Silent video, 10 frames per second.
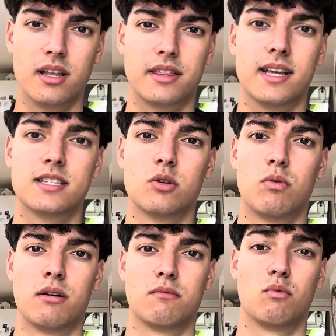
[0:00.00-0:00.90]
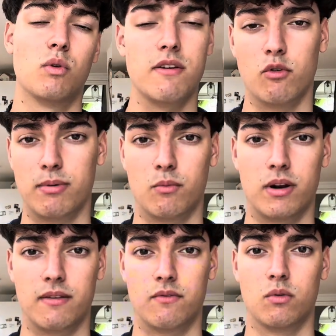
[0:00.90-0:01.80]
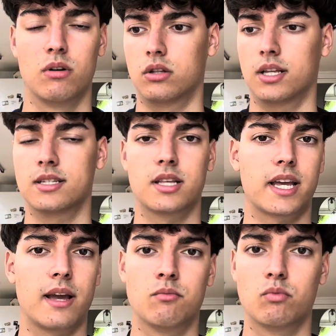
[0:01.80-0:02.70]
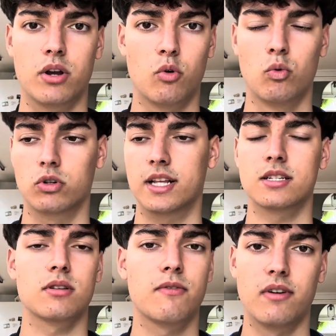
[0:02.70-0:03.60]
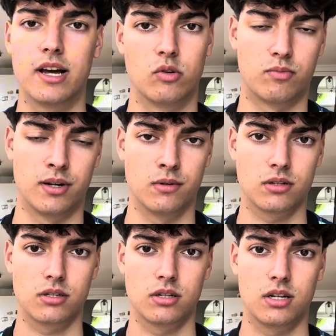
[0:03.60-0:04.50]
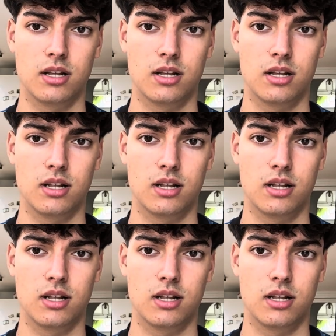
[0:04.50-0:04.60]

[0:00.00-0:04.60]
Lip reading: This is the one we've all been waiting for. This is the game this is the final, pretty much.